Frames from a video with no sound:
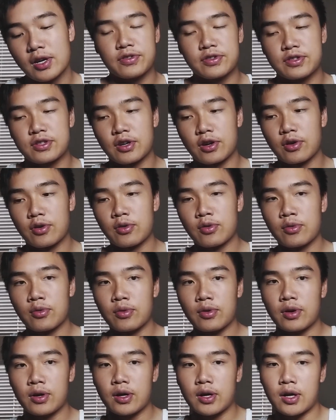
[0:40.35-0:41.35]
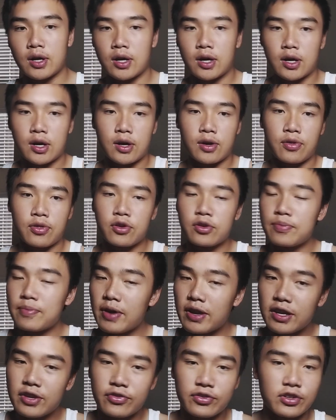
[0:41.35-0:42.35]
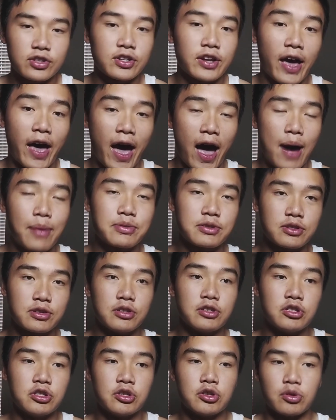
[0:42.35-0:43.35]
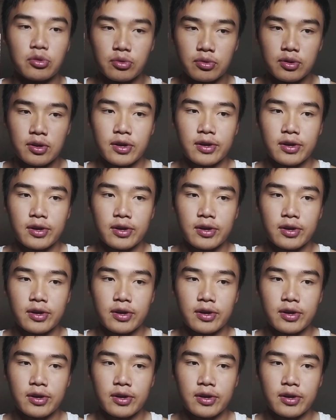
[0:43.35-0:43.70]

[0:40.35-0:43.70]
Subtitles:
So, there are many different good habits you could do.